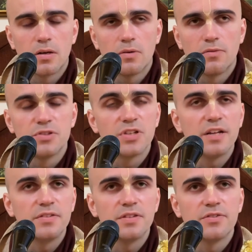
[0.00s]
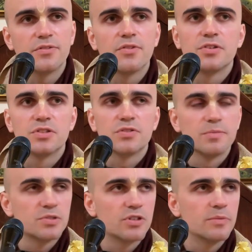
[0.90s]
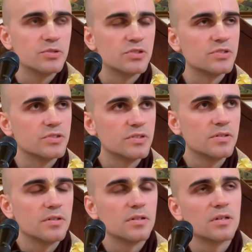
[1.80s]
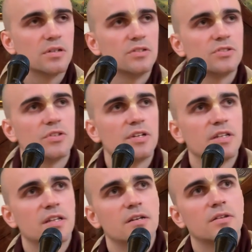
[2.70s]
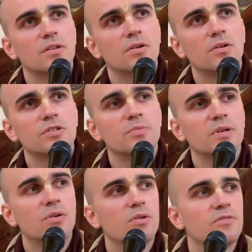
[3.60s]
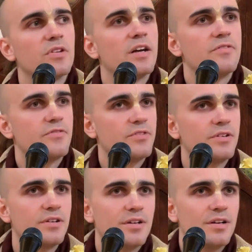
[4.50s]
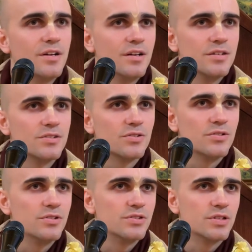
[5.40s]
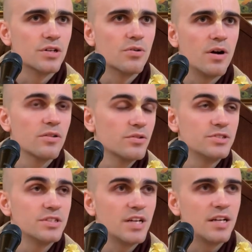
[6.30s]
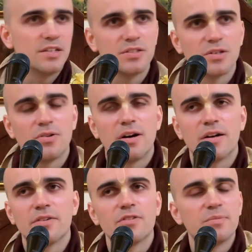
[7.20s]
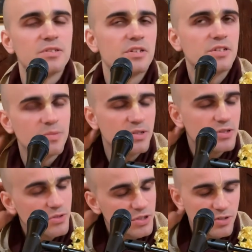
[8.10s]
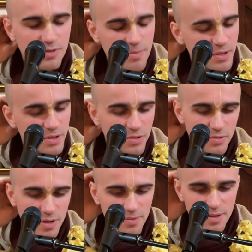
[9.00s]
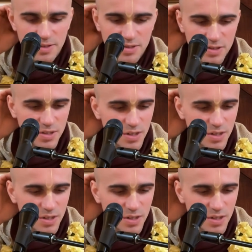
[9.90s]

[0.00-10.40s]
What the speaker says: recite different verses from scriptures concerning the ultimate goal of life. So Lord Chaitanya is inquiring from his intimate associate Ramananda Roy, what is